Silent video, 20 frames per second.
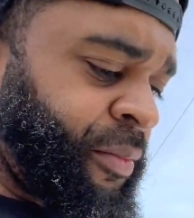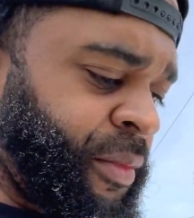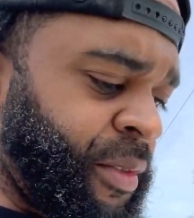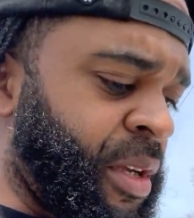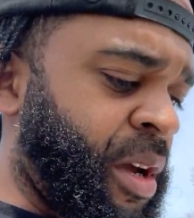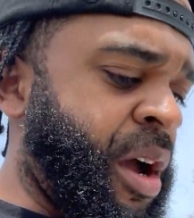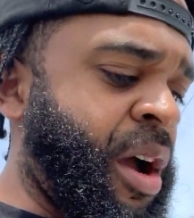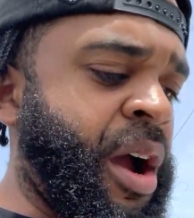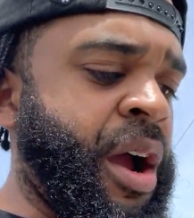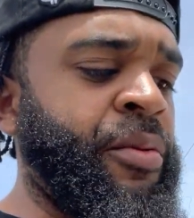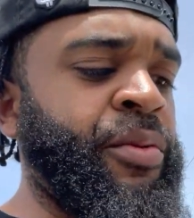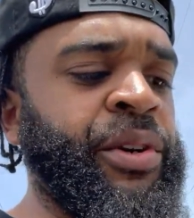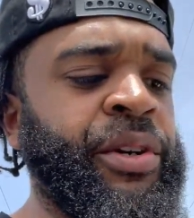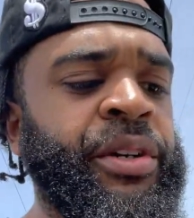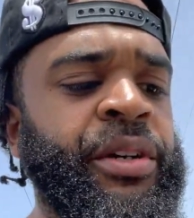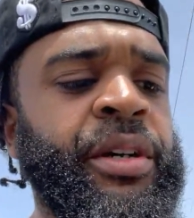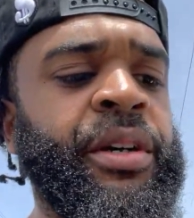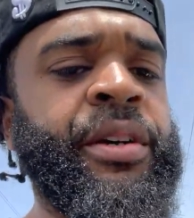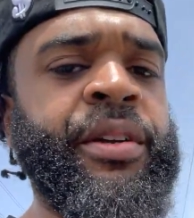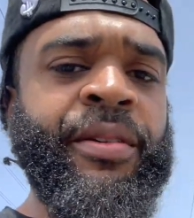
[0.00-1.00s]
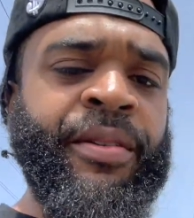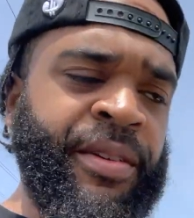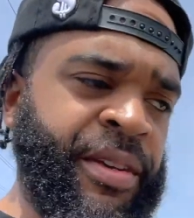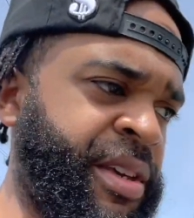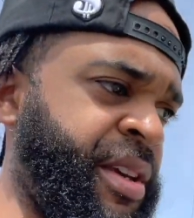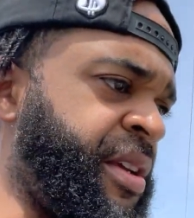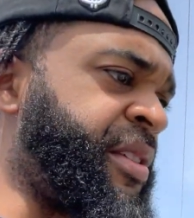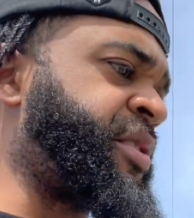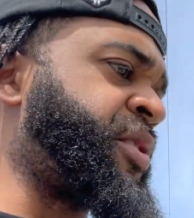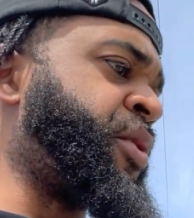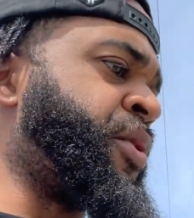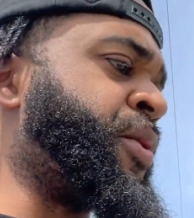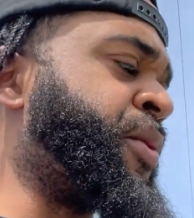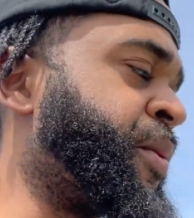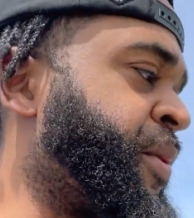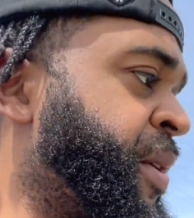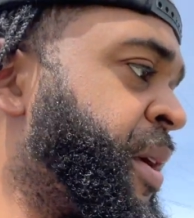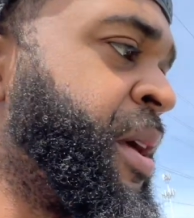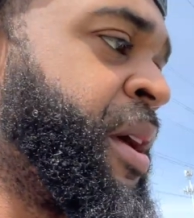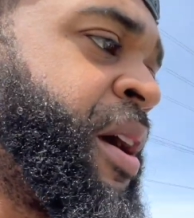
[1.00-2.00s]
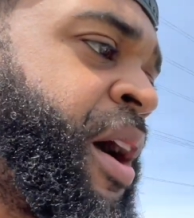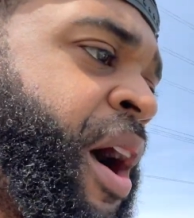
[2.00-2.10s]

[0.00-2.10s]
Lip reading: All right, we good. Key's cool. All